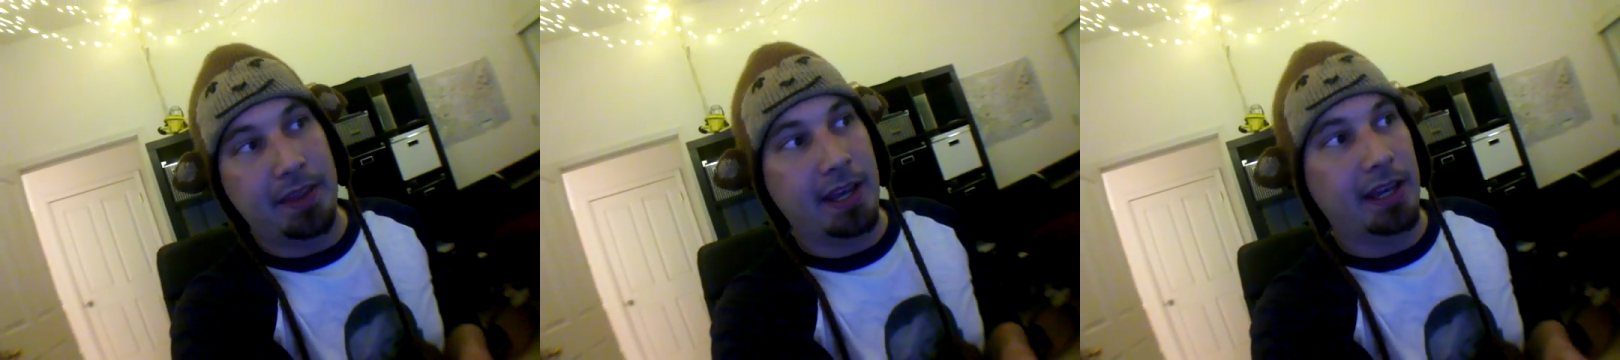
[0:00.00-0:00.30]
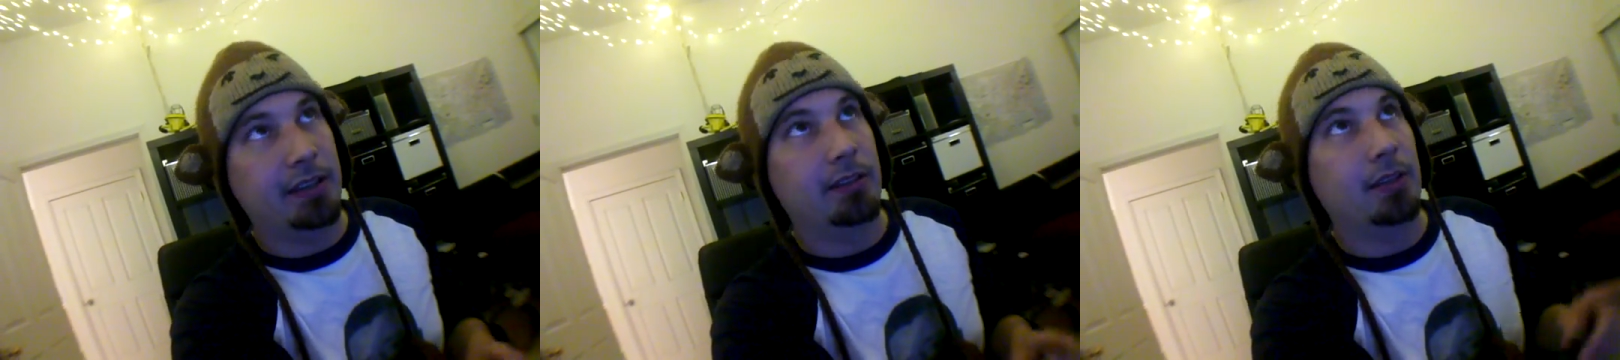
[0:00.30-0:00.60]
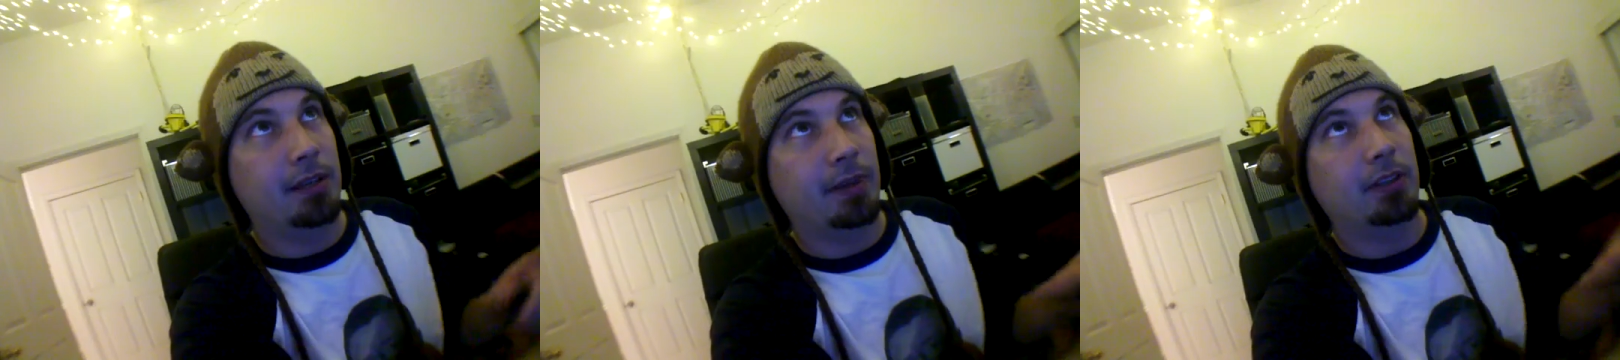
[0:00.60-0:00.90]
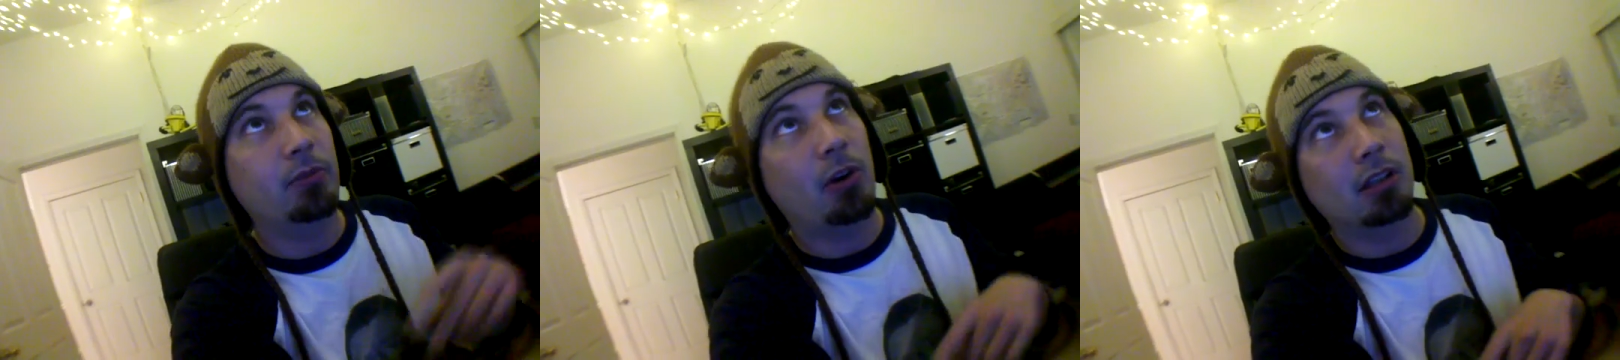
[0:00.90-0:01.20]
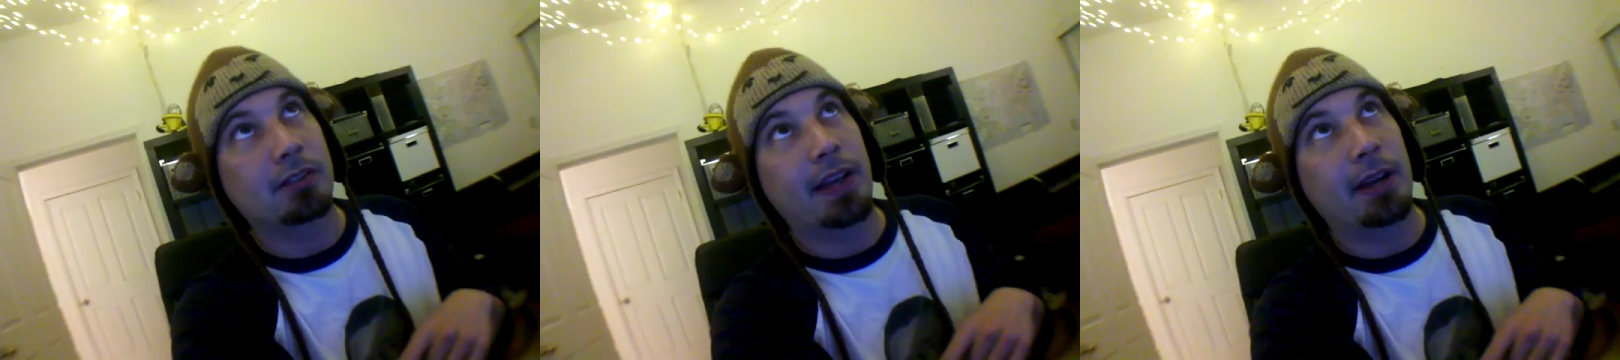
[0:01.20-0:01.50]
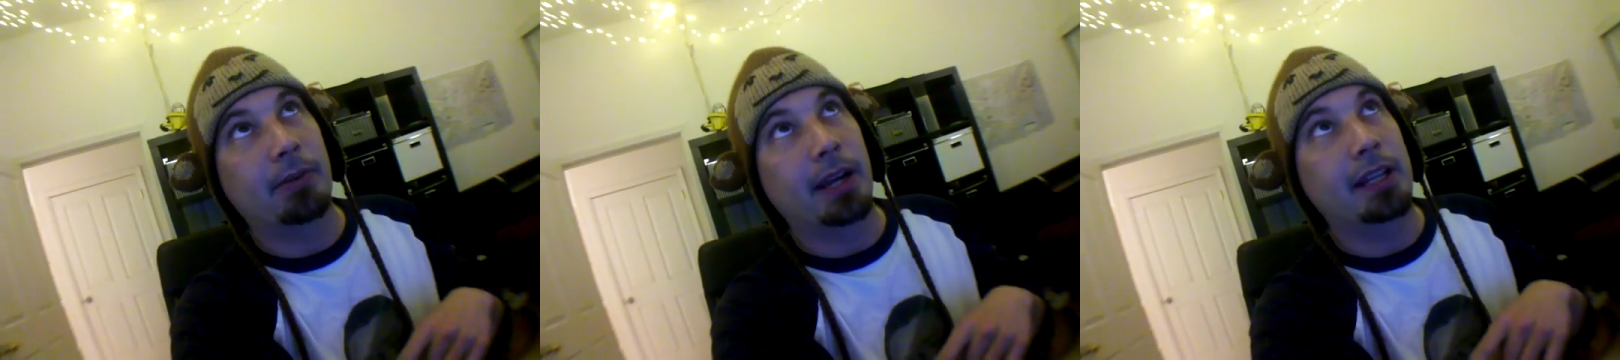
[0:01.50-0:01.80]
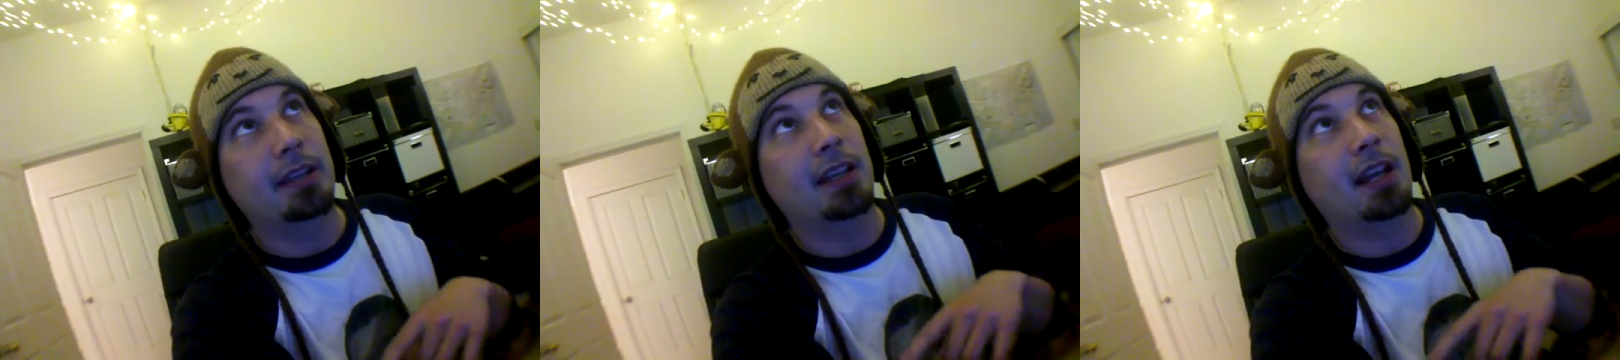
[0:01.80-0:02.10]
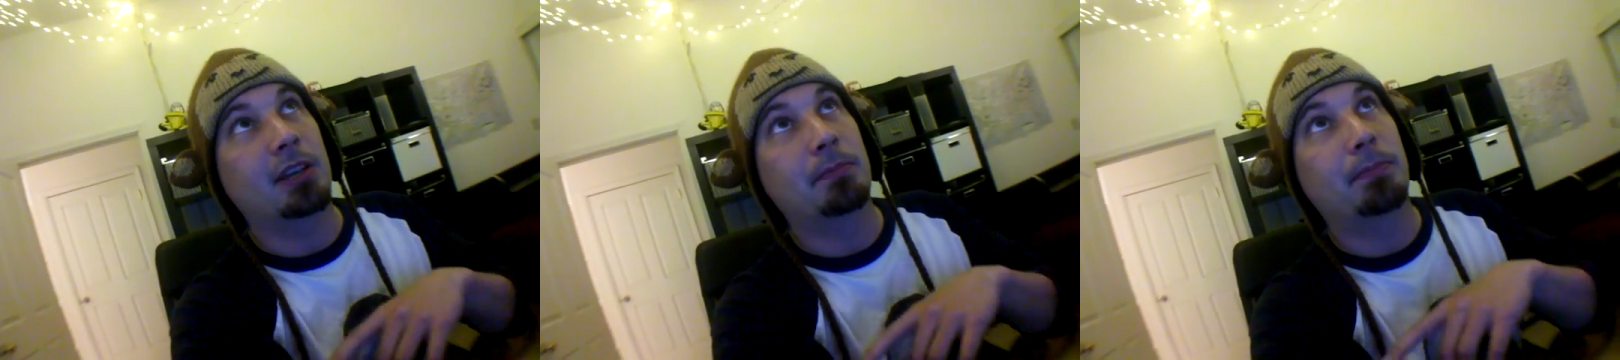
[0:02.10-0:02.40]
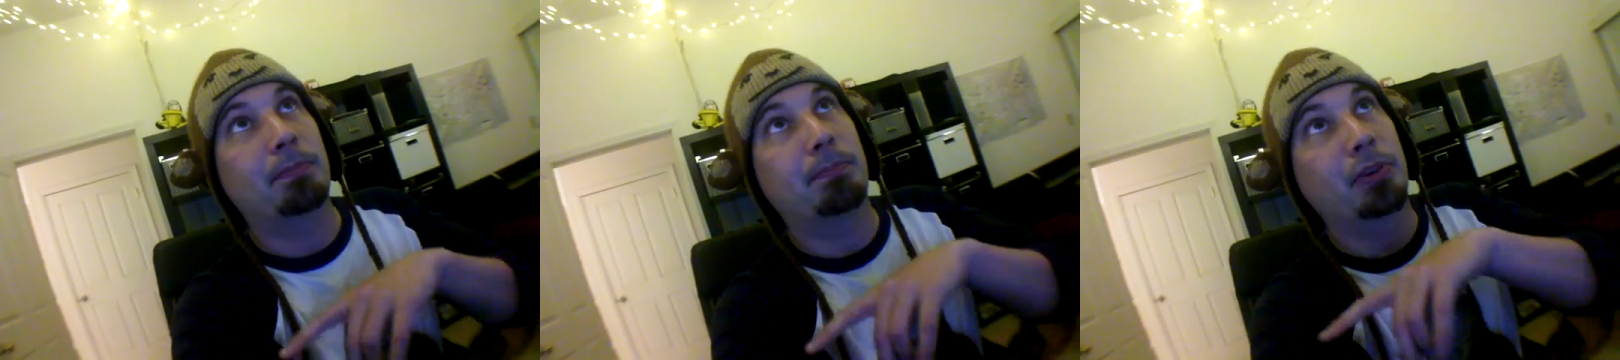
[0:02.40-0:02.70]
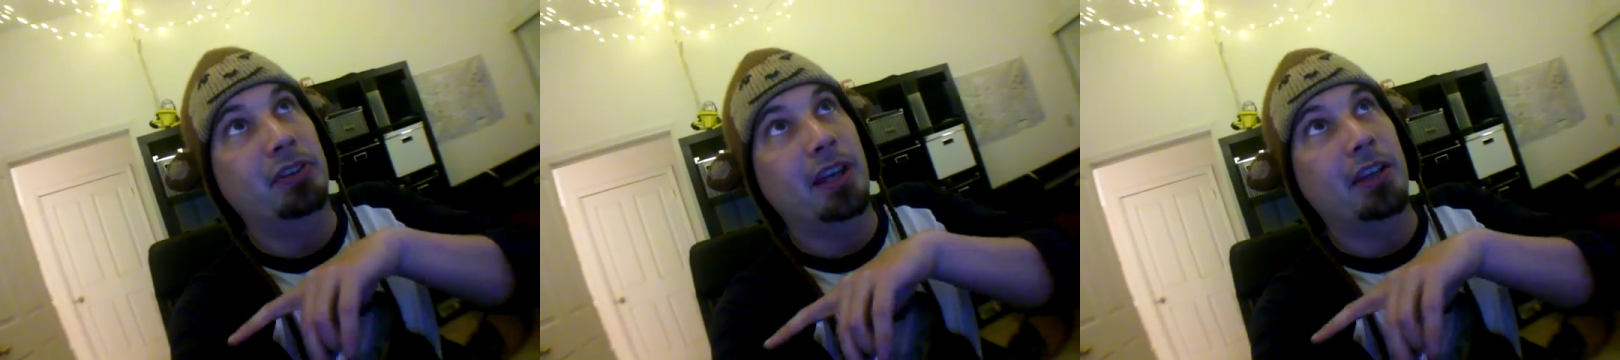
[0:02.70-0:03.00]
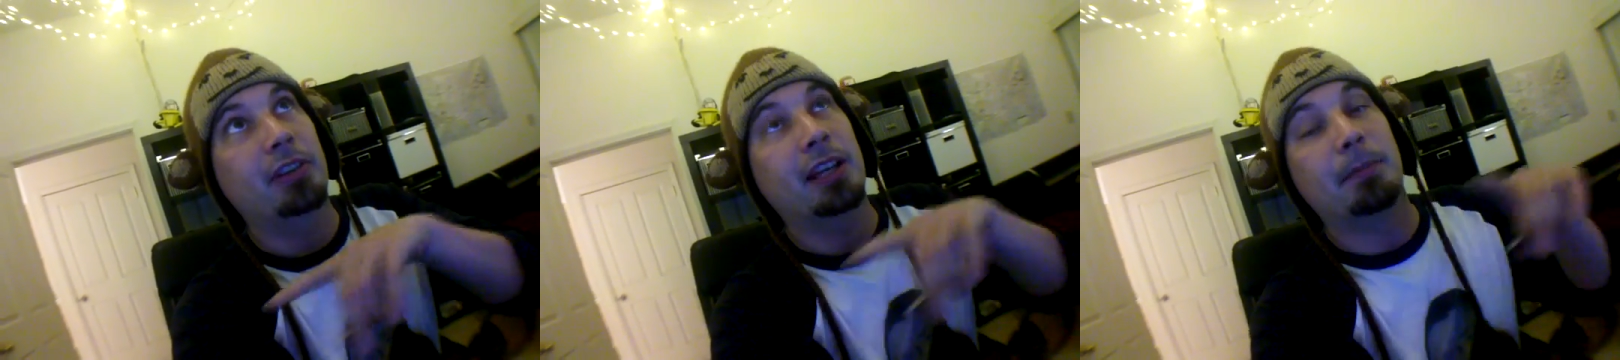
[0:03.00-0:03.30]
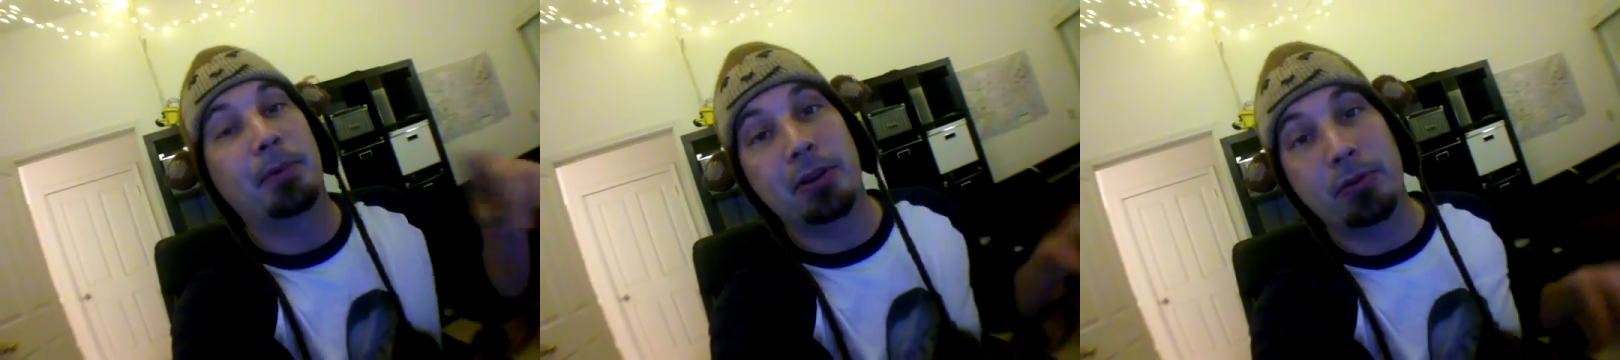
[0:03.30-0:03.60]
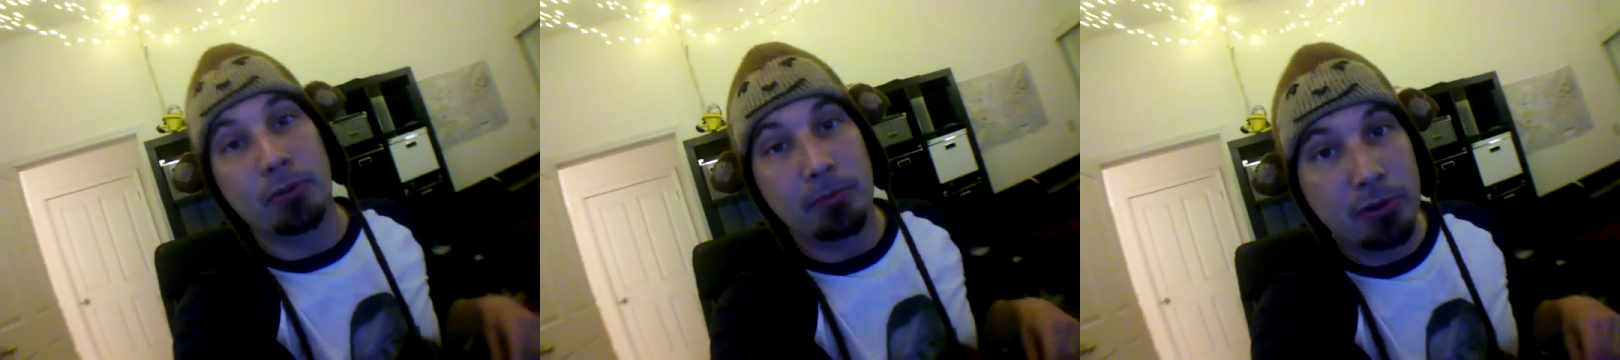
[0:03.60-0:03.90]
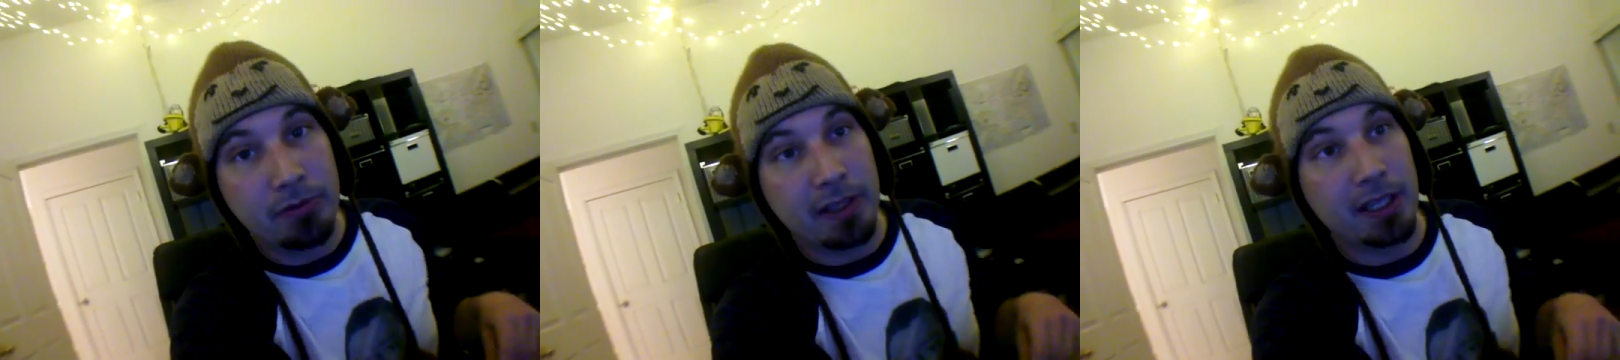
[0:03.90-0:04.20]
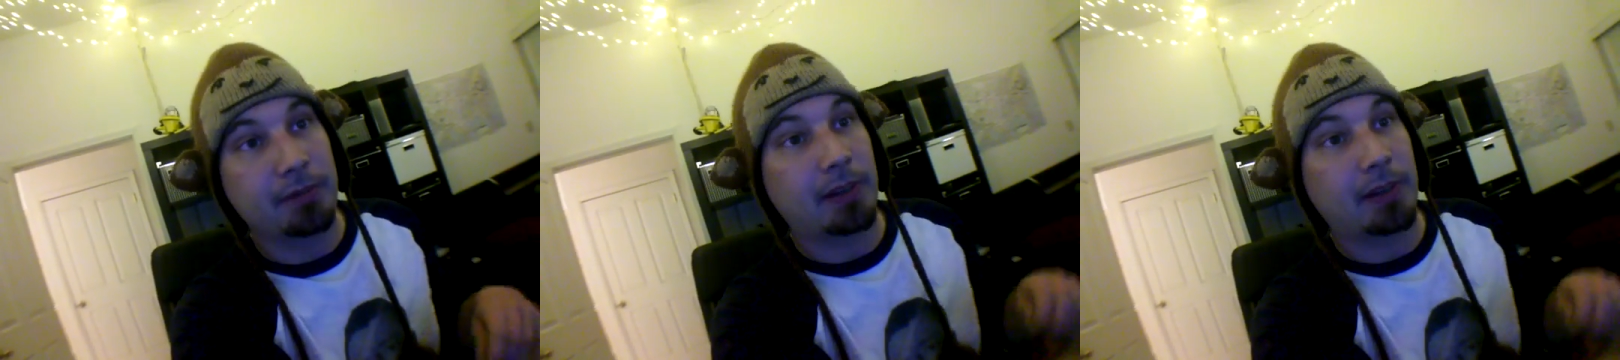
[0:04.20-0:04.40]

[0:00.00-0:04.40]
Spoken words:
And then if I do all of that right, then I could put together like a pretty cool movie.